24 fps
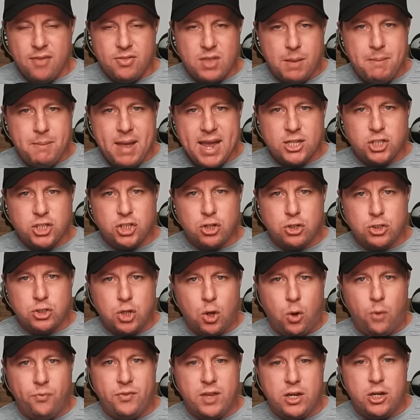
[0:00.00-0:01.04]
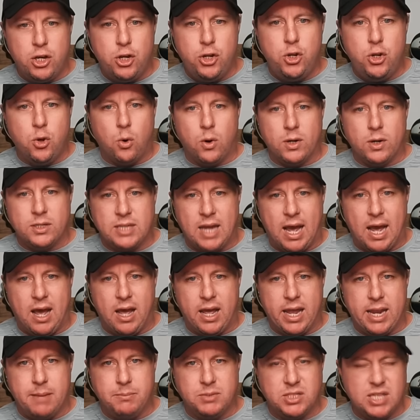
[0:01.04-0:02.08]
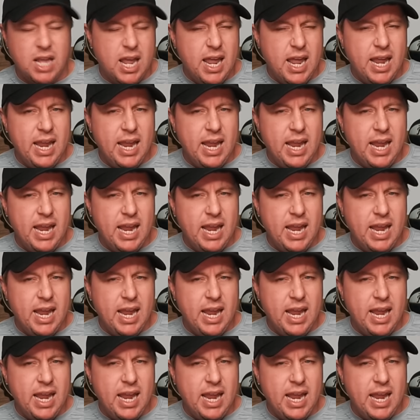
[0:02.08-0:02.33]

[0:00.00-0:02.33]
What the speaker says: The Megster told the New York Times,